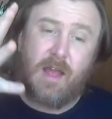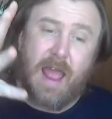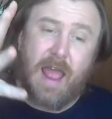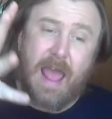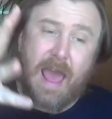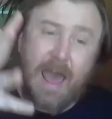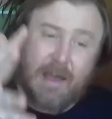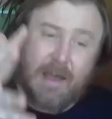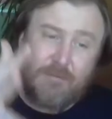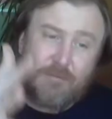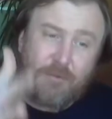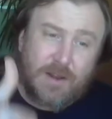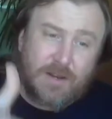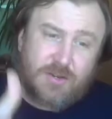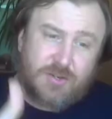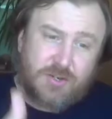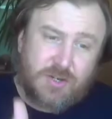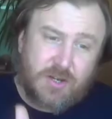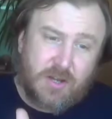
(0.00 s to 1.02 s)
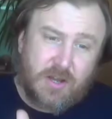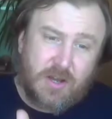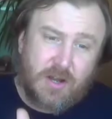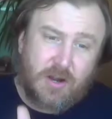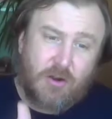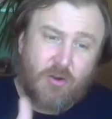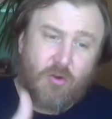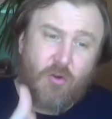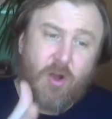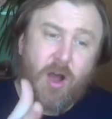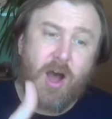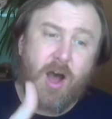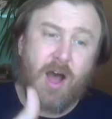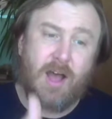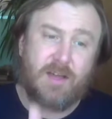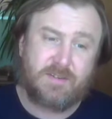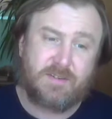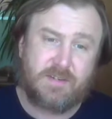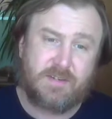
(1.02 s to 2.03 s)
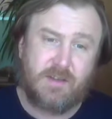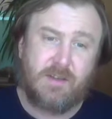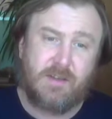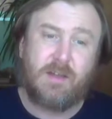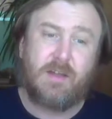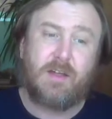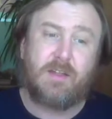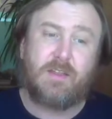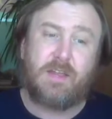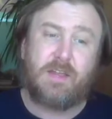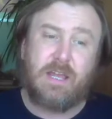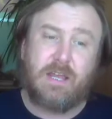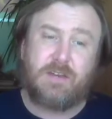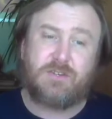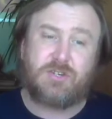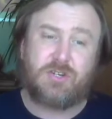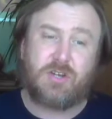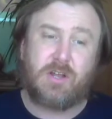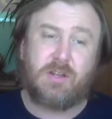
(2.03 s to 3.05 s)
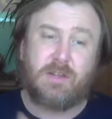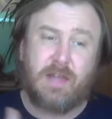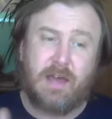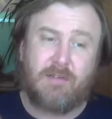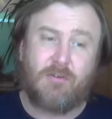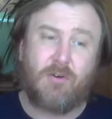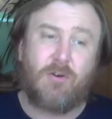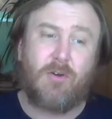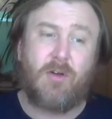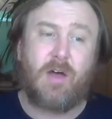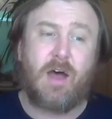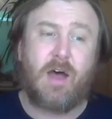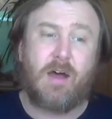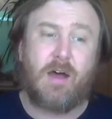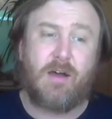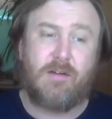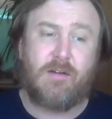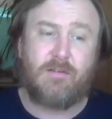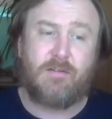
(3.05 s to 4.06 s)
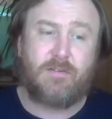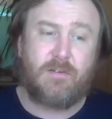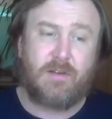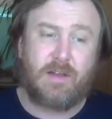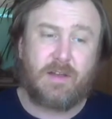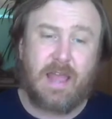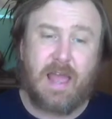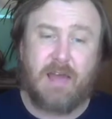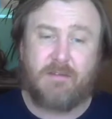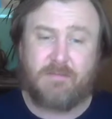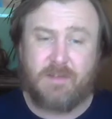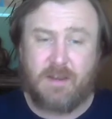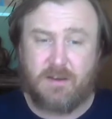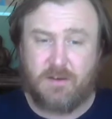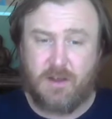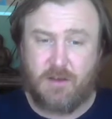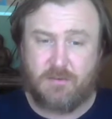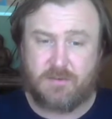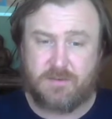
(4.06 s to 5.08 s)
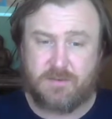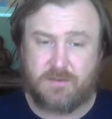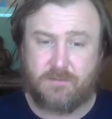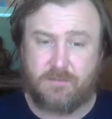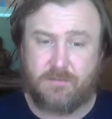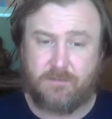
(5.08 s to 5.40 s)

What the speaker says: averaged across each level of caffeine dose.